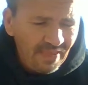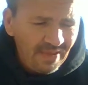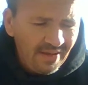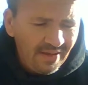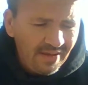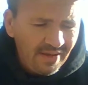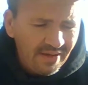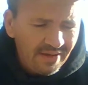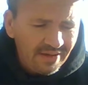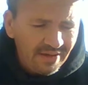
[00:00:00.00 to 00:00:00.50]

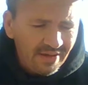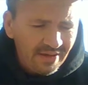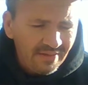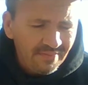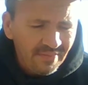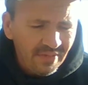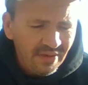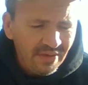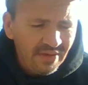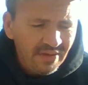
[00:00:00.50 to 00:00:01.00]
and
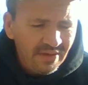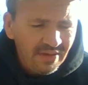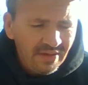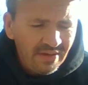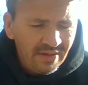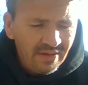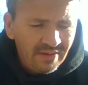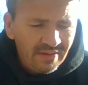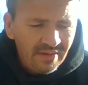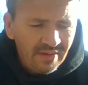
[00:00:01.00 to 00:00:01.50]
um,
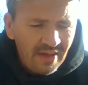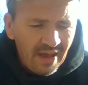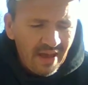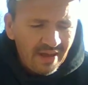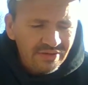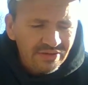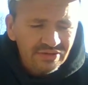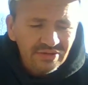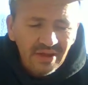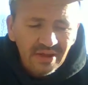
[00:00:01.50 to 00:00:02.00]

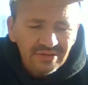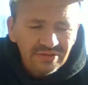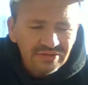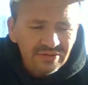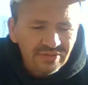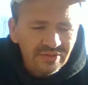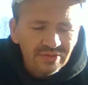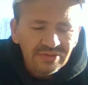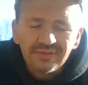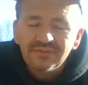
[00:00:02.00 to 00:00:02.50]
I just like to
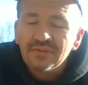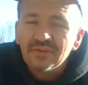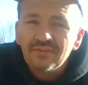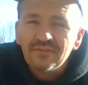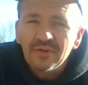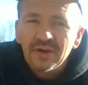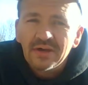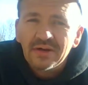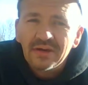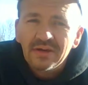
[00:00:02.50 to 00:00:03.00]
do this for the
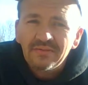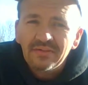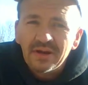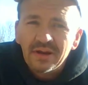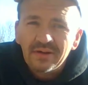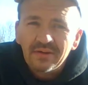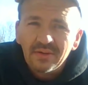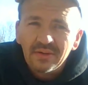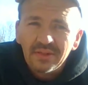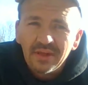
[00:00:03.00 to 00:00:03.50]
fun of it. I
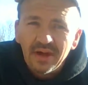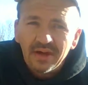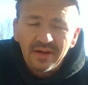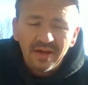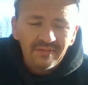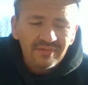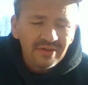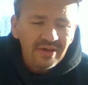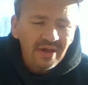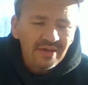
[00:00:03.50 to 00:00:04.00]
know a lot
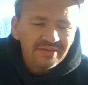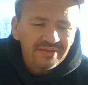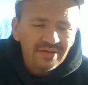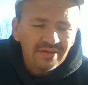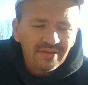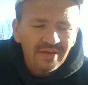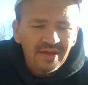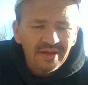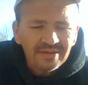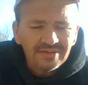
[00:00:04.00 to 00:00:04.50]
of you out
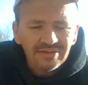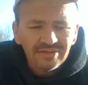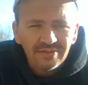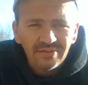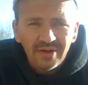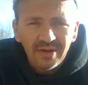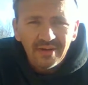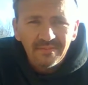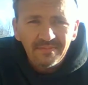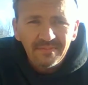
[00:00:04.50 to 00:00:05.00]
there like
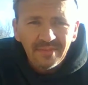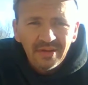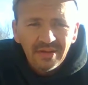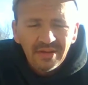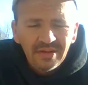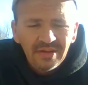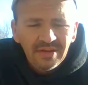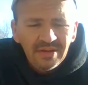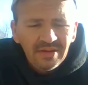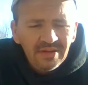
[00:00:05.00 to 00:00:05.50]
to... Um,
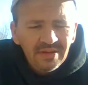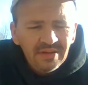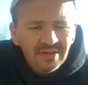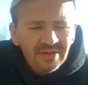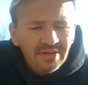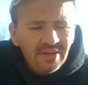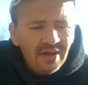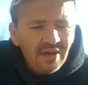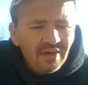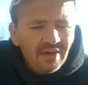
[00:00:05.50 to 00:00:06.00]

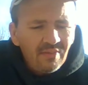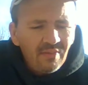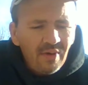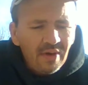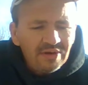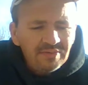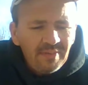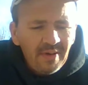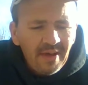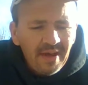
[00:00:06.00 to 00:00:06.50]
Uh,
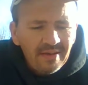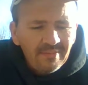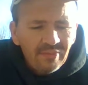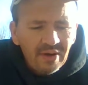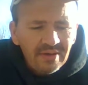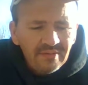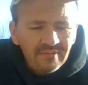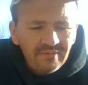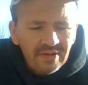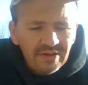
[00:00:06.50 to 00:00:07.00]
watch pack
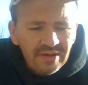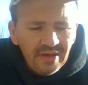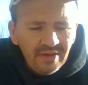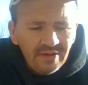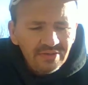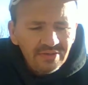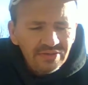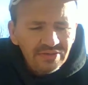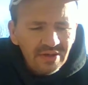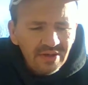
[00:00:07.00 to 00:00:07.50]
break
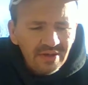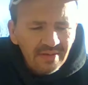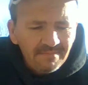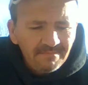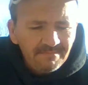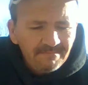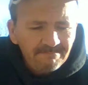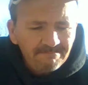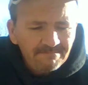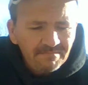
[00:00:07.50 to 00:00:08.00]
videos,
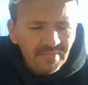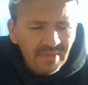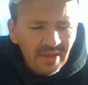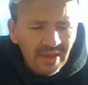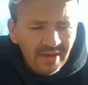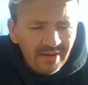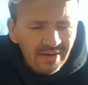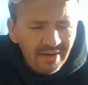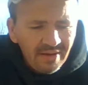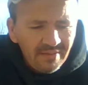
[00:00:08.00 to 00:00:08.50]
um,
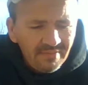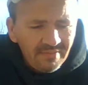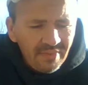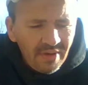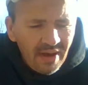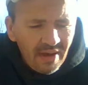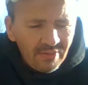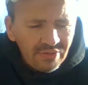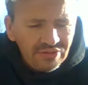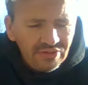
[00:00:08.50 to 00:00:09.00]
and um,
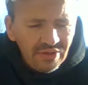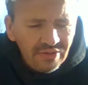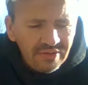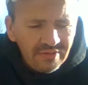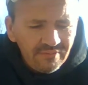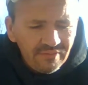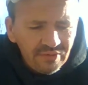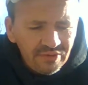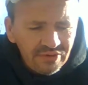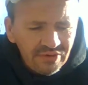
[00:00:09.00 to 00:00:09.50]
I was
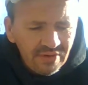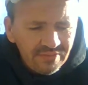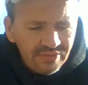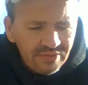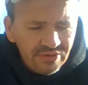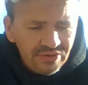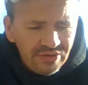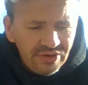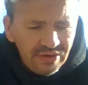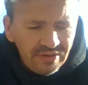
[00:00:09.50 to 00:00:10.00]
looking for
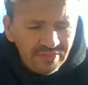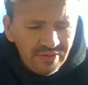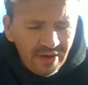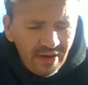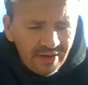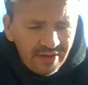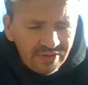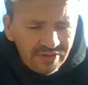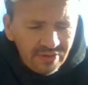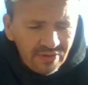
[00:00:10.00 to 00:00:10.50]
something cheap that
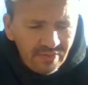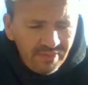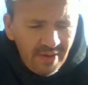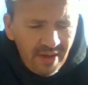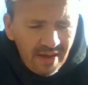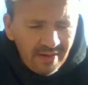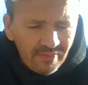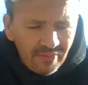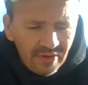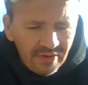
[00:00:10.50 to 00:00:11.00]
I could do a
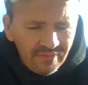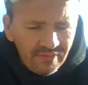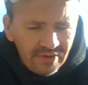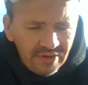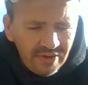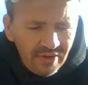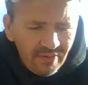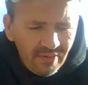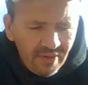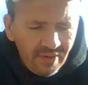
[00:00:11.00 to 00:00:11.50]
pack break
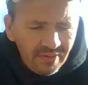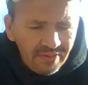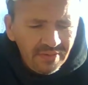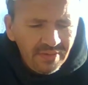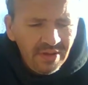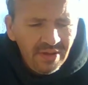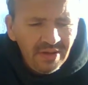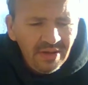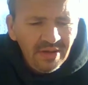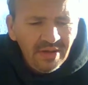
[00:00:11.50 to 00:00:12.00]
video on
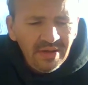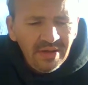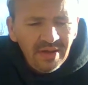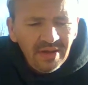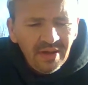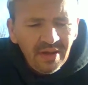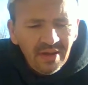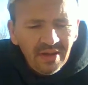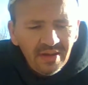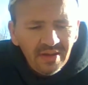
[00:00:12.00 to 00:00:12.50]

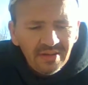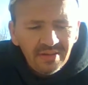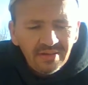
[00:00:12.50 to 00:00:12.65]
uh,